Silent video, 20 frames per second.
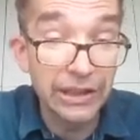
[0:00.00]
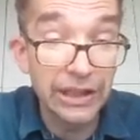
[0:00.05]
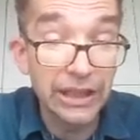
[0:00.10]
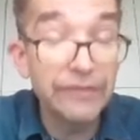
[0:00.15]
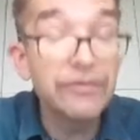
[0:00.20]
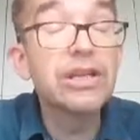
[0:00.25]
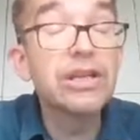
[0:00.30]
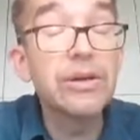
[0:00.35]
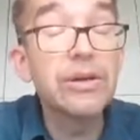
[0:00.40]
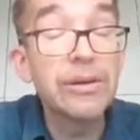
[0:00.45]

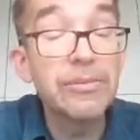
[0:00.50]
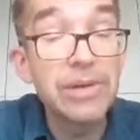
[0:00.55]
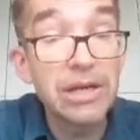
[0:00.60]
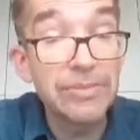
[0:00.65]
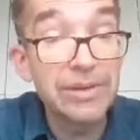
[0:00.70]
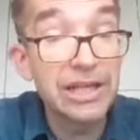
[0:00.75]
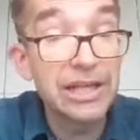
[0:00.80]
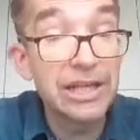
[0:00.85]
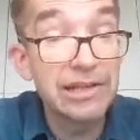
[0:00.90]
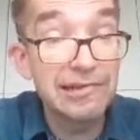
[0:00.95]
even though it might
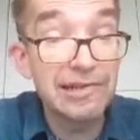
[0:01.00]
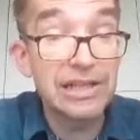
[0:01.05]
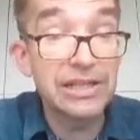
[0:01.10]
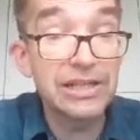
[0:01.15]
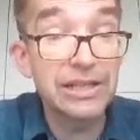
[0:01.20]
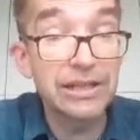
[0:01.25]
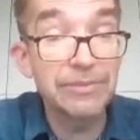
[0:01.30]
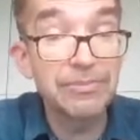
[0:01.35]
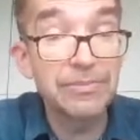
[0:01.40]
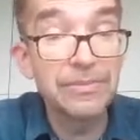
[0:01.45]
be an
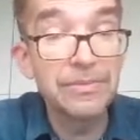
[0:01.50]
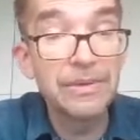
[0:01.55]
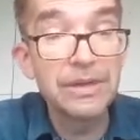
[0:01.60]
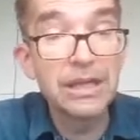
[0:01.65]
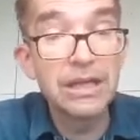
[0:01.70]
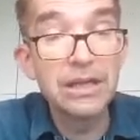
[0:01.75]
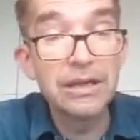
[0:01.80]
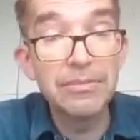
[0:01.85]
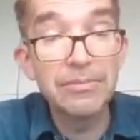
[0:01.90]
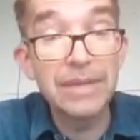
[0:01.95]
interesting
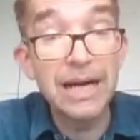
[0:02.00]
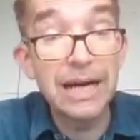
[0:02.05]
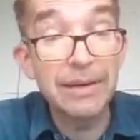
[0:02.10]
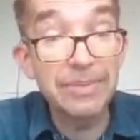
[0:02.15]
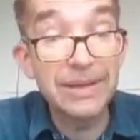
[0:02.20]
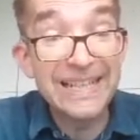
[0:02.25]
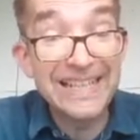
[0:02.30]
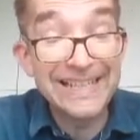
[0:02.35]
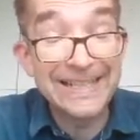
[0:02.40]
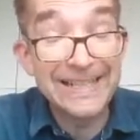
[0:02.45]

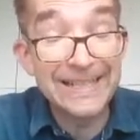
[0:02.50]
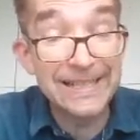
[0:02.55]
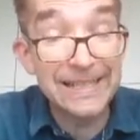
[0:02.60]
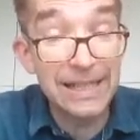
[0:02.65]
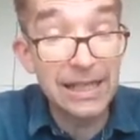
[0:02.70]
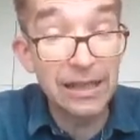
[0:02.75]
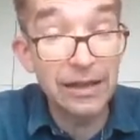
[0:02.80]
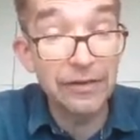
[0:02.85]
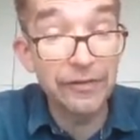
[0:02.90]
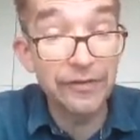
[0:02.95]
map in
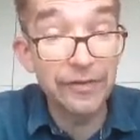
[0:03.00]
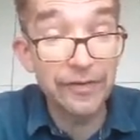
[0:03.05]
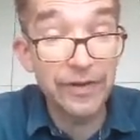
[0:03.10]
itself.